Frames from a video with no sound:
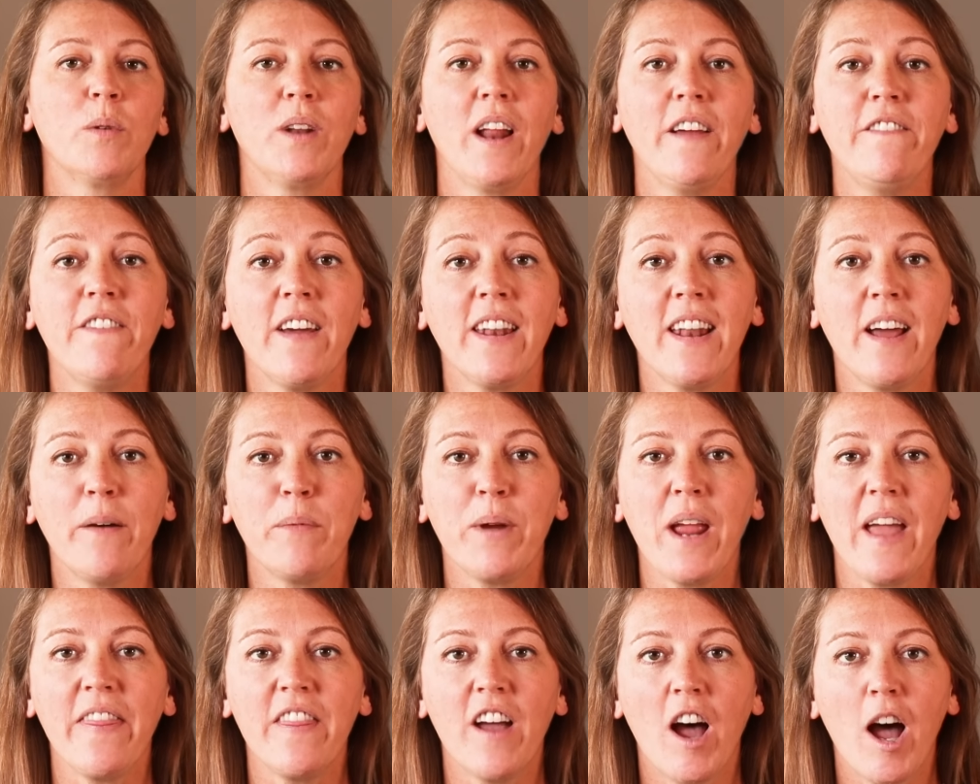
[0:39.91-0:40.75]
when I found out
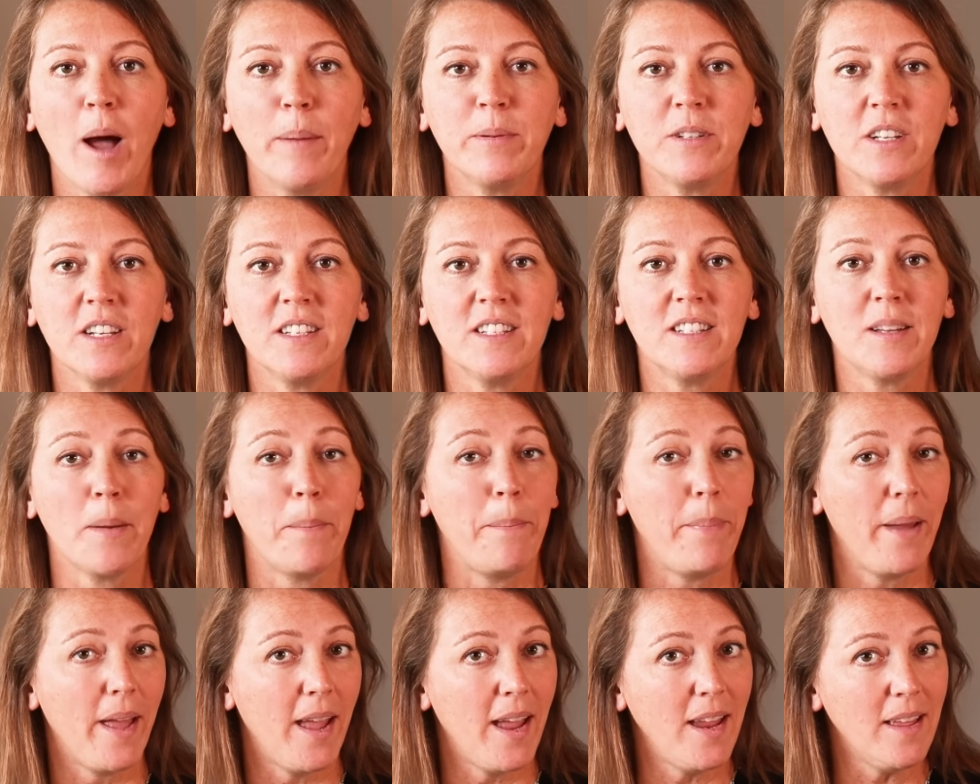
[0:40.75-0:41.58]
we had the option to
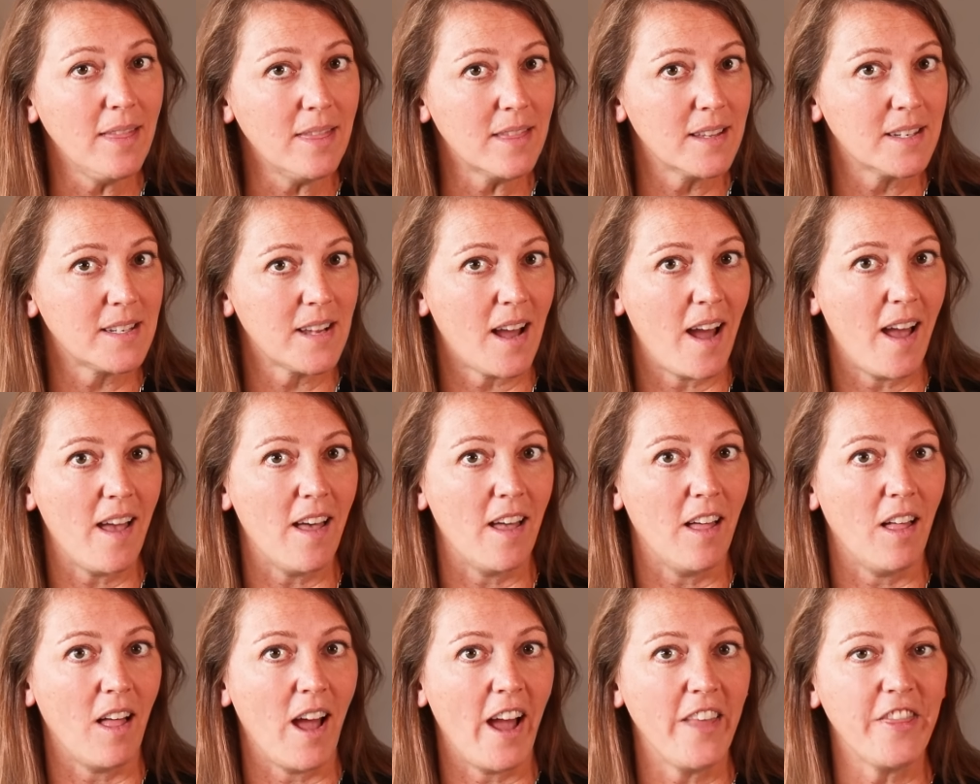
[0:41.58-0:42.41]
paint the
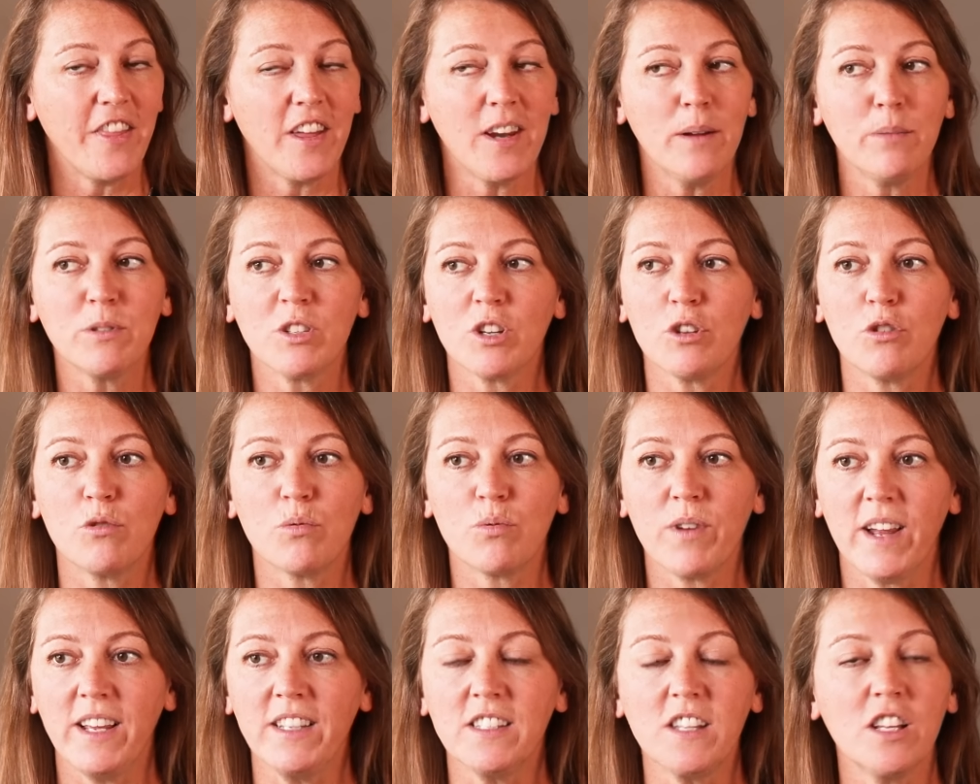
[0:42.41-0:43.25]
tile, I thought it was a
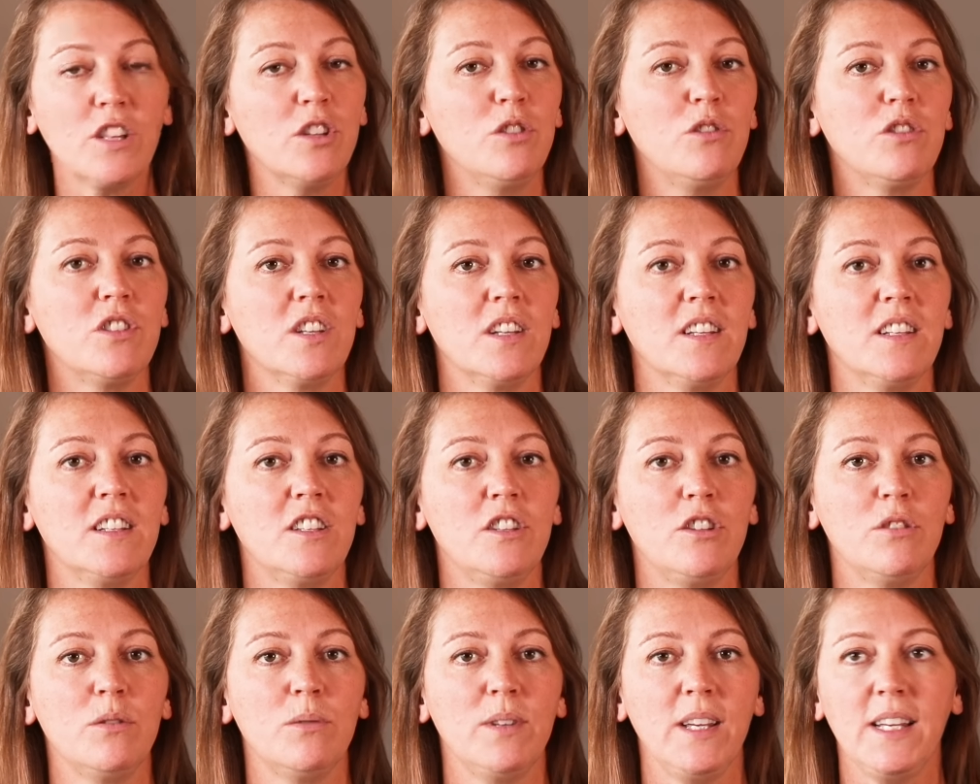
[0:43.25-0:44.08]
great solution
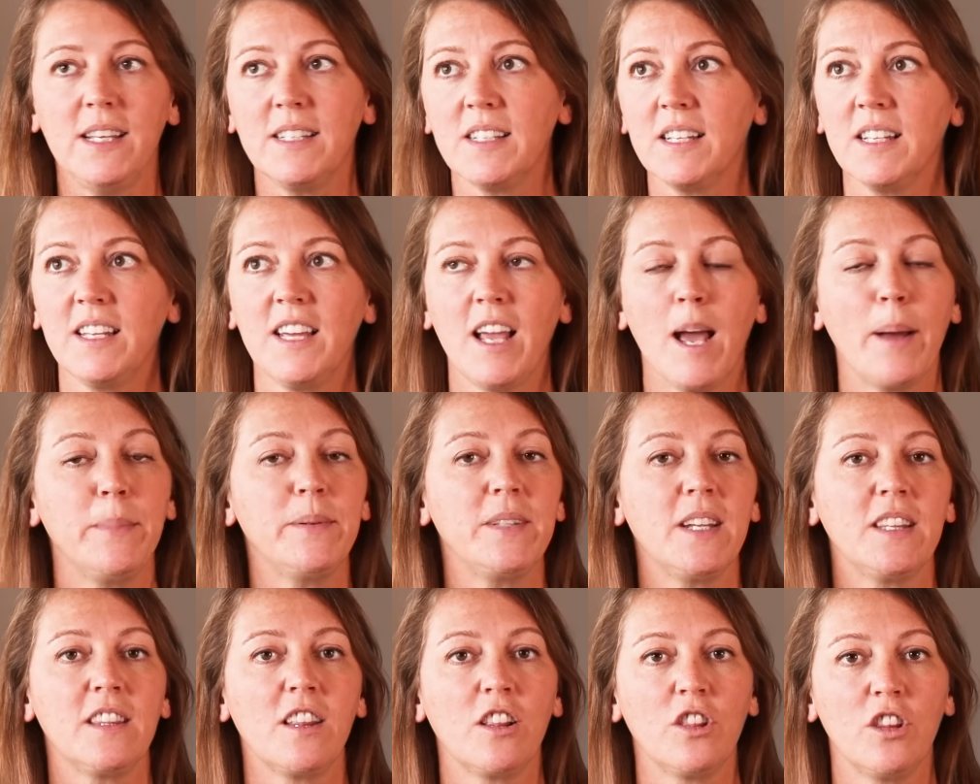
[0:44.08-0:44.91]
to easily
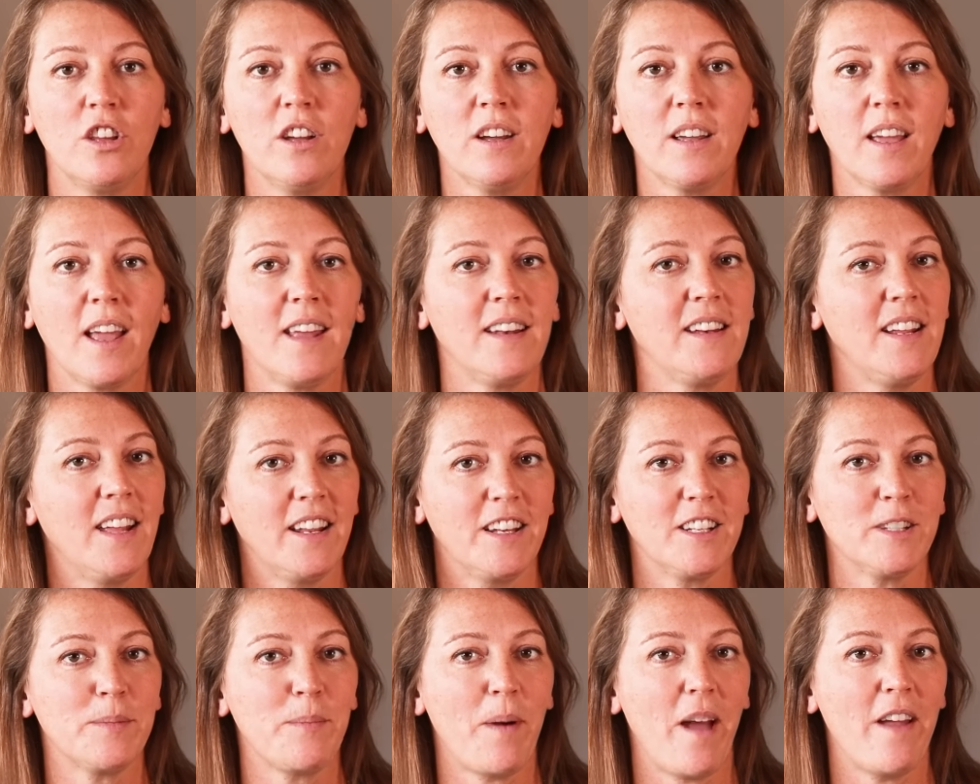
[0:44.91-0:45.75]
update the look and get
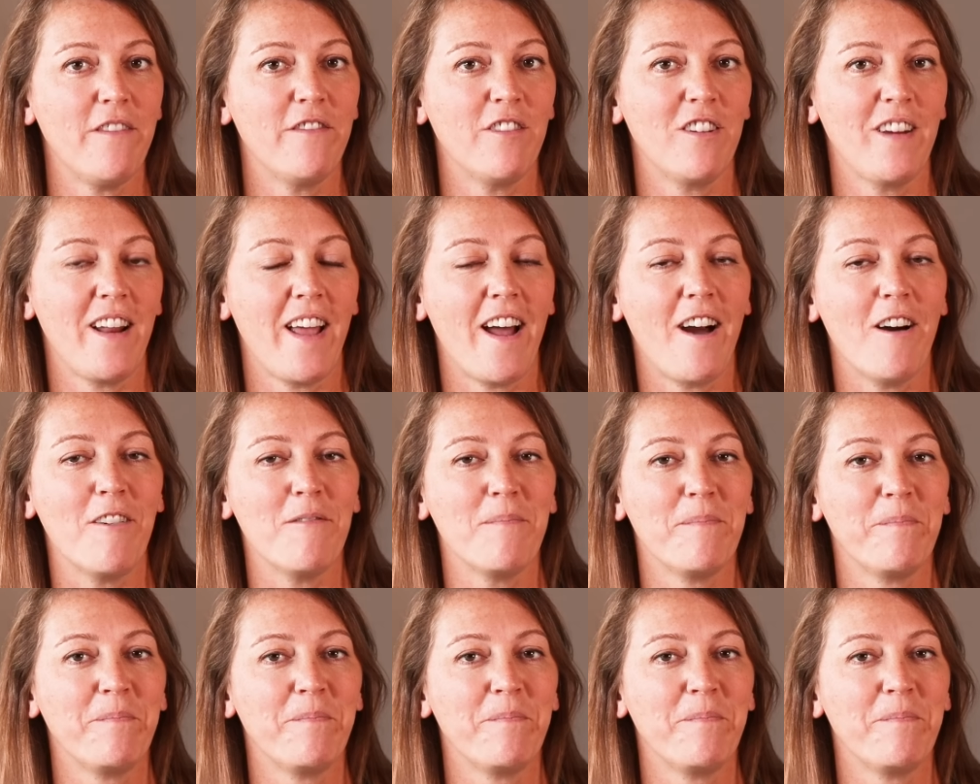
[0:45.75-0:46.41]
us by for now.